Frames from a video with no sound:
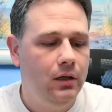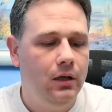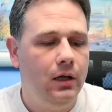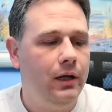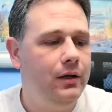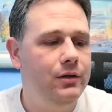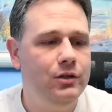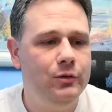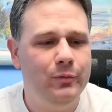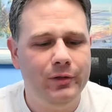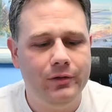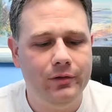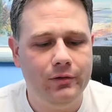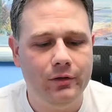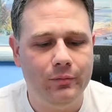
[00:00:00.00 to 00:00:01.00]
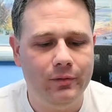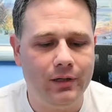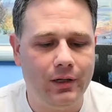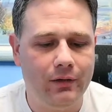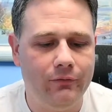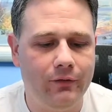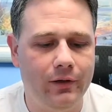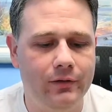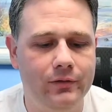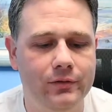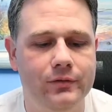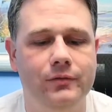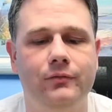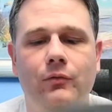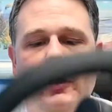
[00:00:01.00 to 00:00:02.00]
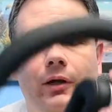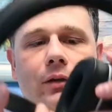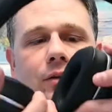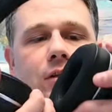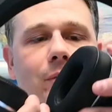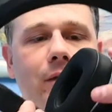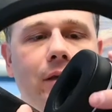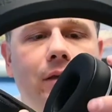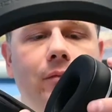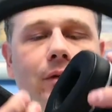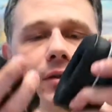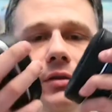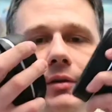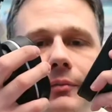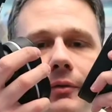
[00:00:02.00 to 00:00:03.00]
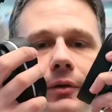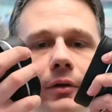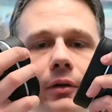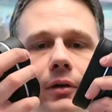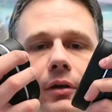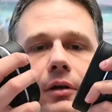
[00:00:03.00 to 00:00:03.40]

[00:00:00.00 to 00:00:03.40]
I could do Bluetooth, but I find just wireless to be a little bit simpler.